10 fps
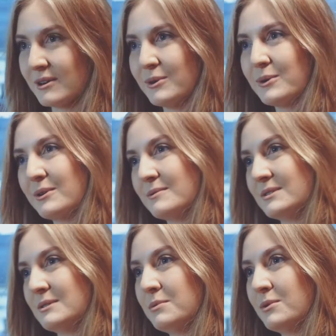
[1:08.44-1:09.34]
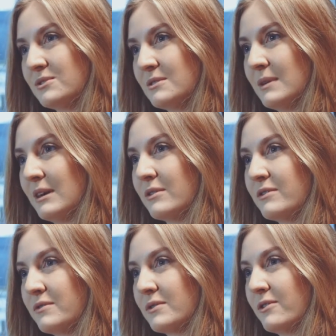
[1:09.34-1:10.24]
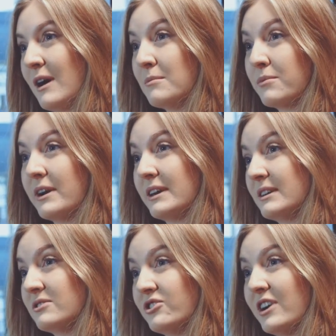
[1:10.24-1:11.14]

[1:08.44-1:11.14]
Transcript: Corecom has supported me with groundbreaking